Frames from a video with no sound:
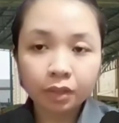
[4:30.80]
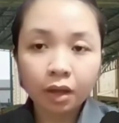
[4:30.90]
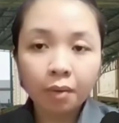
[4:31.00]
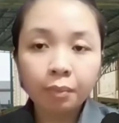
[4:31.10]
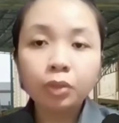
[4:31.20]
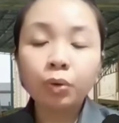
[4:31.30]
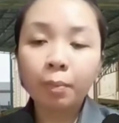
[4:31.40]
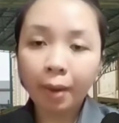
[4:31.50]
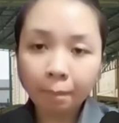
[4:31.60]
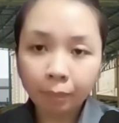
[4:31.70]
But
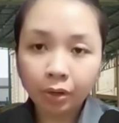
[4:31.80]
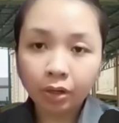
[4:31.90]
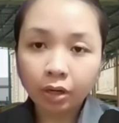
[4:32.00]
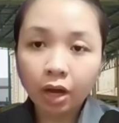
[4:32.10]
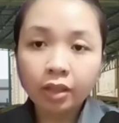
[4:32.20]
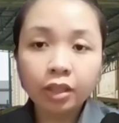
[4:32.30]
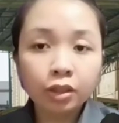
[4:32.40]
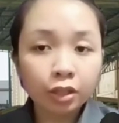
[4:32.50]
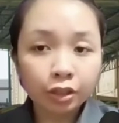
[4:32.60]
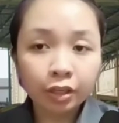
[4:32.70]
remember that
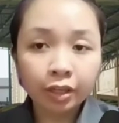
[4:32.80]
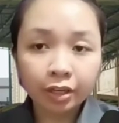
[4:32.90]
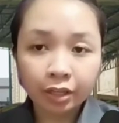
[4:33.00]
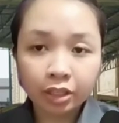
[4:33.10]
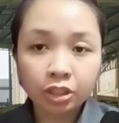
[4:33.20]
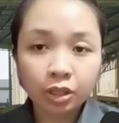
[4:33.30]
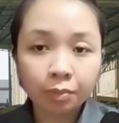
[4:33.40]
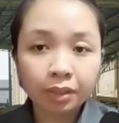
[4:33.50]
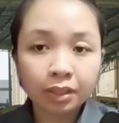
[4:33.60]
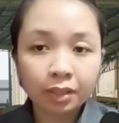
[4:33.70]
nothing herein shall be
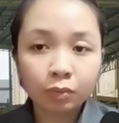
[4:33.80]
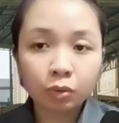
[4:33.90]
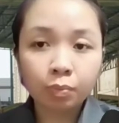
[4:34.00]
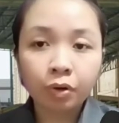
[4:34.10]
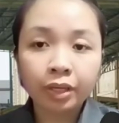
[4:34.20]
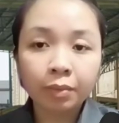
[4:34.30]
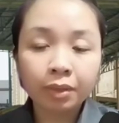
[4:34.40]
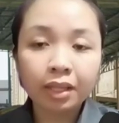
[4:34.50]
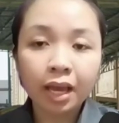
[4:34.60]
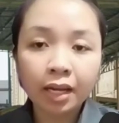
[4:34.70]
deemed to prohibit
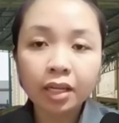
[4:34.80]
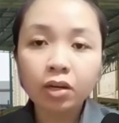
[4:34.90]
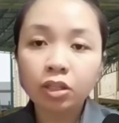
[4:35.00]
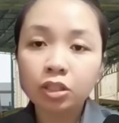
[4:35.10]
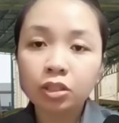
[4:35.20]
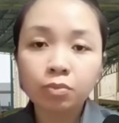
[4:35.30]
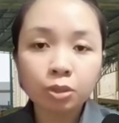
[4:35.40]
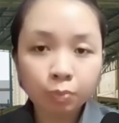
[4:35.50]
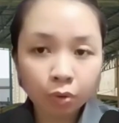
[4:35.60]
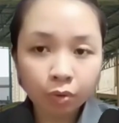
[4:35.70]
any customs
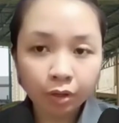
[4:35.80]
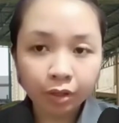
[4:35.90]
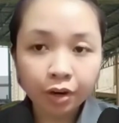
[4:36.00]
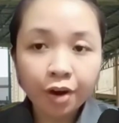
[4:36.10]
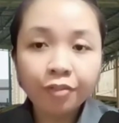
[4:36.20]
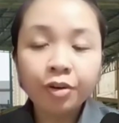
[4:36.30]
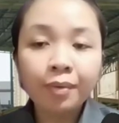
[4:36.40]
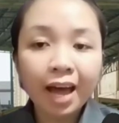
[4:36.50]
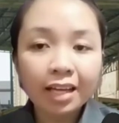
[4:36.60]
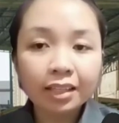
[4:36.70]
broker from
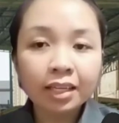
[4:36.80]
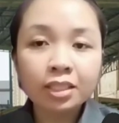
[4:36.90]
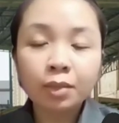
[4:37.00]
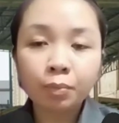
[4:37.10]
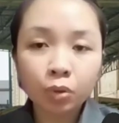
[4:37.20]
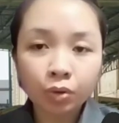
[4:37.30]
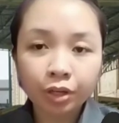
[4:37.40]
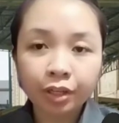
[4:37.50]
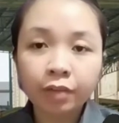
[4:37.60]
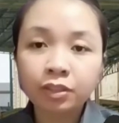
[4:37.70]
acting as a broker
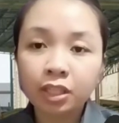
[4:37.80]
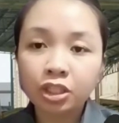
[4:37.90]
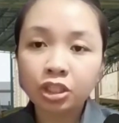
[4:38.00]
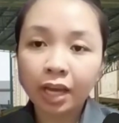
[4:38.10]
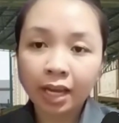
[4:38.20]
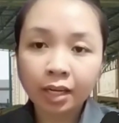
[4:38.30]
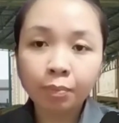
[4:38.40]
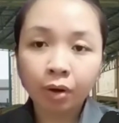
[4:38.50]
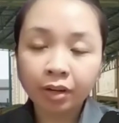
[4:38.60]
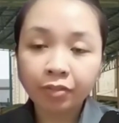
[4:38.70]
if such any
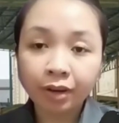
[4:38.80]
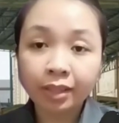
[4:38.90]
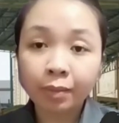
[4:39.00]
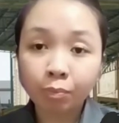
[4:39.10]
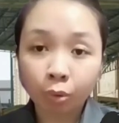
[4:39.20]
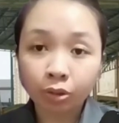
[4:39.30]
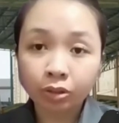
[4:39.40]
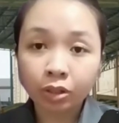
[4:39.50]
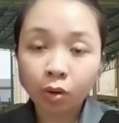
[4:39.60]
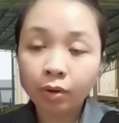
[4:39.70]
bona fide importer
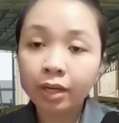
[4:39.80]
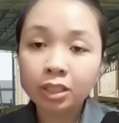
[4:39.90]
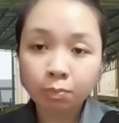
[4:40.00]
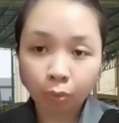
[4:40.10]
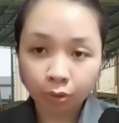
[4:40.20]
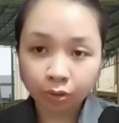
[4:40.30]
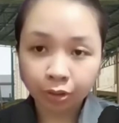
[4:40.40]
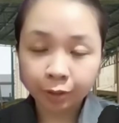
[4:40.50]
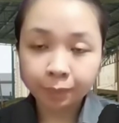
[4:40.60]
or exporter,